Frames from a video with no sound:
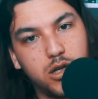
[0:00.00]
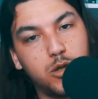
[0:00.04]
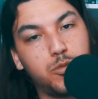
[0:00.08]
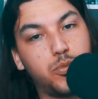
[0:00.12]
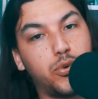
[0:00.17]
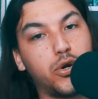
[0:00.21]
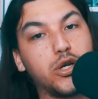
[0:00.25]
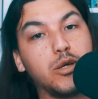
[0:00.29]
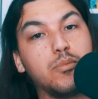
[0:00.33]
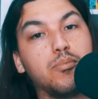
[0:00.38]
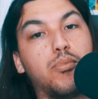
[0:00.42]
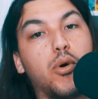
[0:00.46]

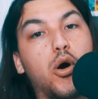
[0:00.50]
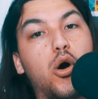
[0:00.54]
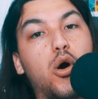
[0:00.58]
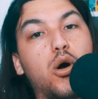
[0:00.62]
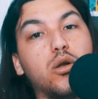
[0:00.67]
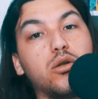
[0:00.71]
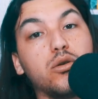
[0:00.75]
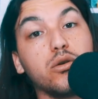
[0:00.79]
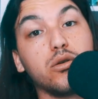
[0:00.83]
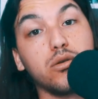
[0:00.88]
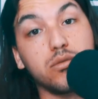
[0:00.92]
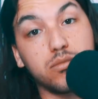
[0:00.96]
Pretty
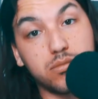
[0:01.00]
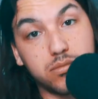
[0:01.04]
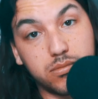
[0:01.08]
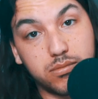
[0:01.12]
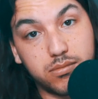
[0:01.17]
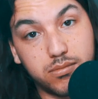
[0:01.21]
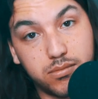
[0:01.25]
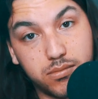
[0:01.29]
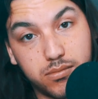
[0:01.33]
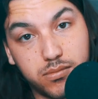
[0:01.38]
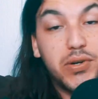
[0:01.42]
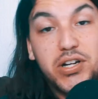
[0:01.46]
baller.
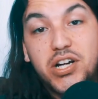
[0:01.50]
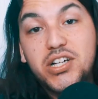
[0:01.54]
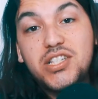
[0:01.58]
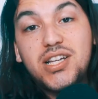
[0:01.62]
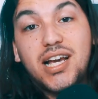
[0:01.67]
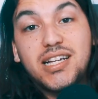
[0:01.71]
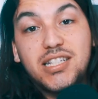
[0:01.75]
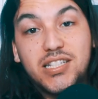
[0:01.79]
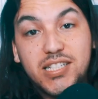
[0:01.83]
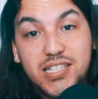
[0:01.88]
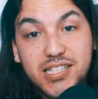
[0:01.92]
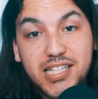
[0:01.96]
Because
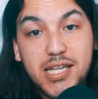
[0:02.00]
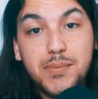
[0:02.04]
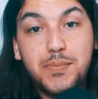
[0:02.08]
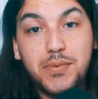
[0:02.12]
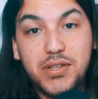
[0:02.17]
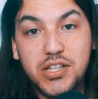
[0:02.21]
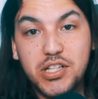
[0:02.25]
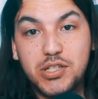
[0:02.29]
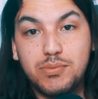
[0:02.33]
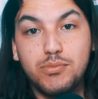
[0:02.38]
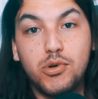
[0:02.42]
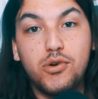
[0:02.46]
I skipped
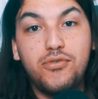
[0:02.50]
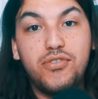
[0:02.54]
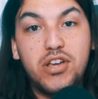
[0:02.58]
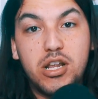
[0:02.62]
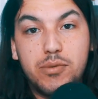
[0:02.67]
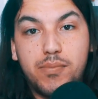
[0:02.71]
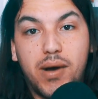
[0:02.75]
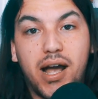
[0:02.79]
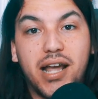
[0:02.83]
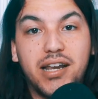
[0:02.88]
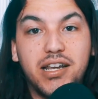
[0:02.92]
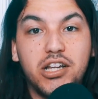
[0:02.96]
this movie
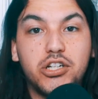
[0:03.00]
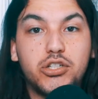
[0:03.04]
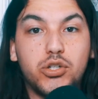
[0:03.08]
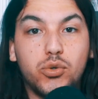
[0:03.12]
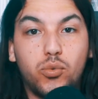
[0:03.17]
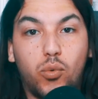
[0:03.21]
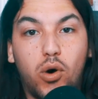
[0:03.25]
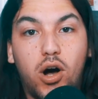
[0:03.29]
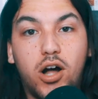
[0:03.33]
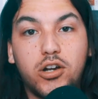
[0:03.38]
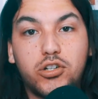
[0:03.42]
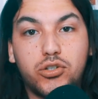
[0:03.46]
in my initial
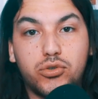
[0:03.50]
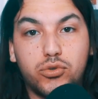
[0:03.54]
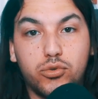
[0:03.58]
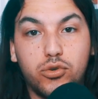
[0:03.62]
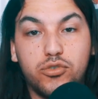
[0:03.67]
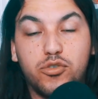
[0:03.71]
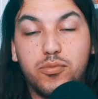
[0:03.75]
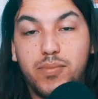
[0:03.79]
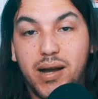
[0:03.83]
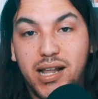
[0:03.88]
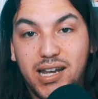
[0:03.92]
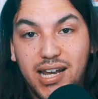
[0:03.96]
watch through
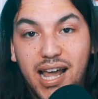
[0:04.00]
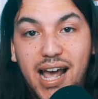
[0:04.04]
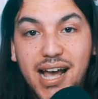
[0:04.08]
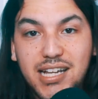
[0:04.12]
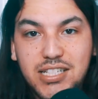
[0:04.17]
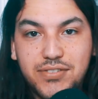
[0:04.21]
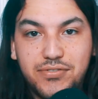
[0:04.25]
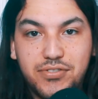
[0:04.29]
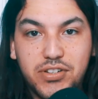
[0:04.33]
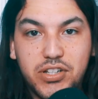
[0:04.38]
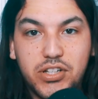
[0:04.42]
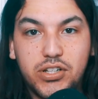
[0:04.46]
for my
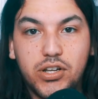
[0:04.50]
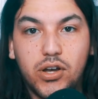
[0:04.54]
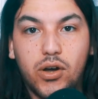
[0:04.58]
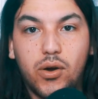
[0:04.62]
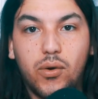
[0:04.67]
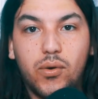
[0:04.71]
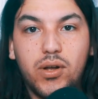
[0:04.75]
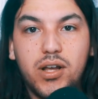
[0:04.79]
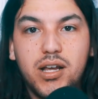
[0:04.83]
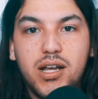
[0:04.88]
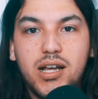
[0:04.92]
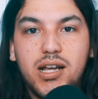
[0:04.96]
last
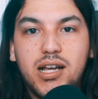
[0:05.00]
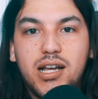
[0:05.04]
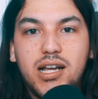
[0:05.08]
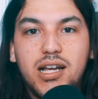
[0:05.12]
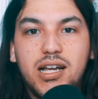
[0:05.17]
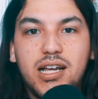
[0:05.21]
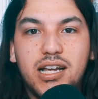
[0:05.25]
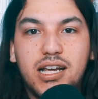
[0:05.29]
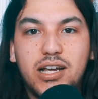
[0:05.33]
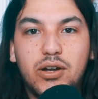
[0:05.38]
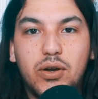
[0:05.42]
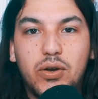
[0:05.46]
video,
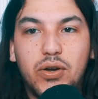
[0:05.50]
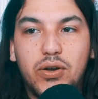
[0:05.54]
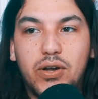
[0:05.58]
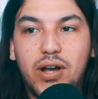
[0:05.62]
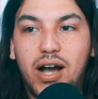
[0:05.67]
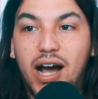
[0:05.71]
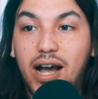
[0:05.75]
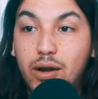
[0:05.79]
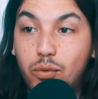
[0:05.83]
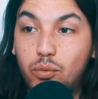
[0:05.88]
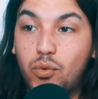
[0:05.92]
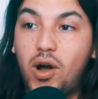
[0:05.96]

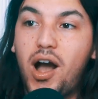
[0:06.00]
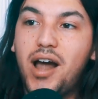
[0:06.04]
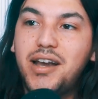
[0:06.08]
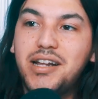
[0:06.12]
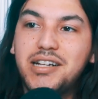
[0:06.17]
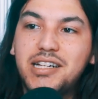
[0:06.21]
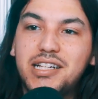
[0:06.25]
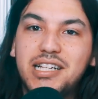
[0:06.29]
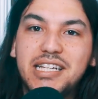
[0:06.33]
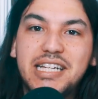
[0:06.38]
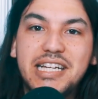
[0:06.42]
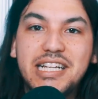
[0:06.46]

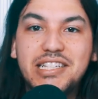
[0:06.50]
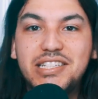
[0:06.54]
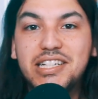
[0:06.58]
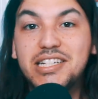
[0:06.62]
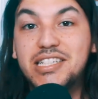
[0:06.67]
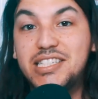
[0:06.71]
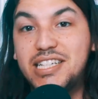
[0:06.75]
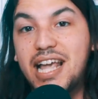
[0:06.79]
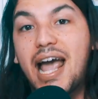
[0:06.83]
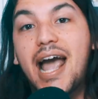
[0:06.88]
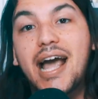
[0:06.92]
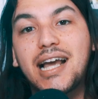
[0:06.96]
ironically, it's
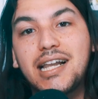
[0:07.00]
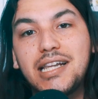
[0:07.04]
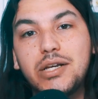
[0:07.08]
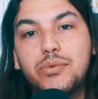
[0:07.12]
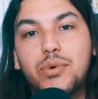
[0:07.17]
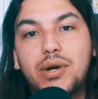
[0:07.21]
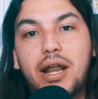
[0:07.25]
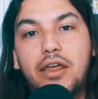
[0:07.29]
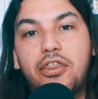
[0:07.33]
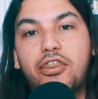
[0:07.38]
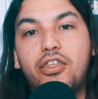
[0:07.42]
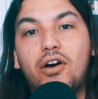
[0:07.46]
exactly
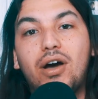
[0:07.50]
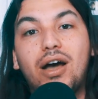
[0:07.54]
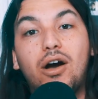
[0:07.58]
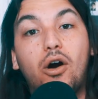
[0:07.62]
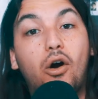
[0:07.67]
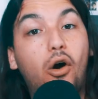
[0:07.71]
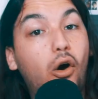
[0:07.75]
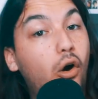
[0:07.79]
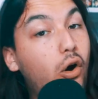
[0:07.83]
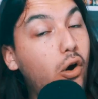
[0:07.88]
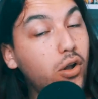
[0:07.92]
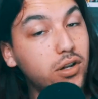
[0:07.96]
what I thought
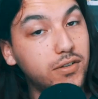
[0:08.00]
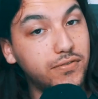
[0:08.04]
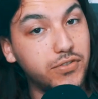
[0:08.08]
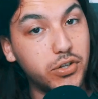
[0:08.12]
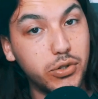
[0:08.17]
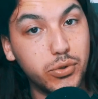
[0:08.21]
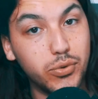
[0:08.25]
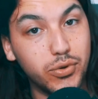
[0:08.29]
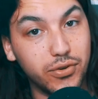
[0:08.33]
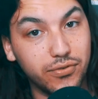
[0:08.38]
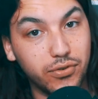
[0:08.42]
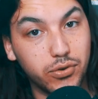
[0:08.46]
all of the
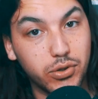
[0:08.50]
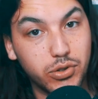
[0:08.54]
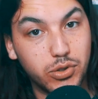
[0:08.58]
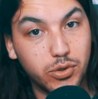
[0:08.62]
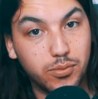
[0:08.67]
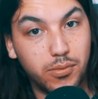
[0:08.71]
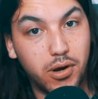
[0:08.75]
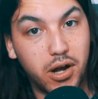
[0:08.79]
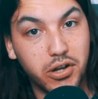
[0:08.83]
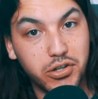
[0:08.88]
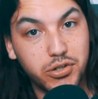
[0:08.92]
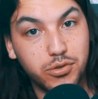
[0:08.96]
Universal
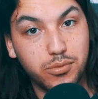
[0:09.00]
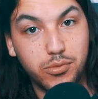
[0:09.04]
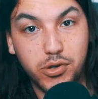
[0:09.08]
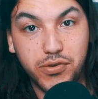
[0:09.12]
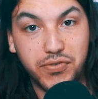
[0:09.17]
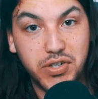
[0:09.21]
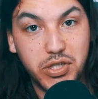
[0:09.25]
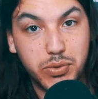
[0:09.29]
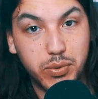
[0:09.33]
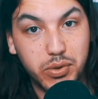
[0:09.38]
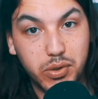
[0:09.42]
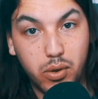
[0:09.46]
Monster
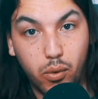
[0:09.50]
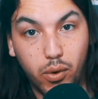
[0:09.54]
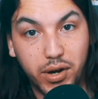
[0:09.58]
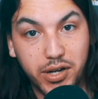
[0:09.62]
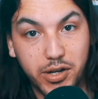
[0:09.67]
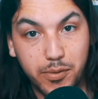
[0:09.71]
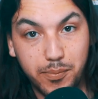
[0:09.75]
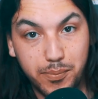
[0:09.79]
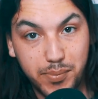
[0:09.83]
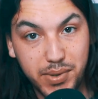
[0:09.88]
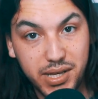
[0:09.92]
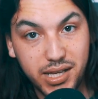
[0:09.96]
movies were going
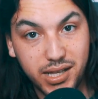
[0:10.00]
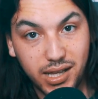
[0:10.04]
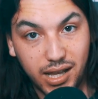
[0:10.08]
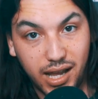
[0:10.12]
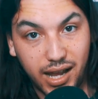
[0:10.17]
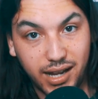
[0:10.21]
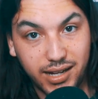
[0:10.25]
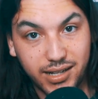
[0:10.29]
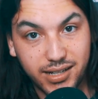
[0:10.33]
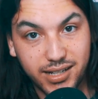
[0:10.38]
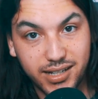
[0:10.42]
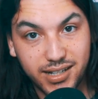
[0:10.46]
to be
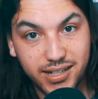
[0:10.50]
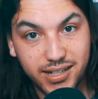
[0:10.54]
like.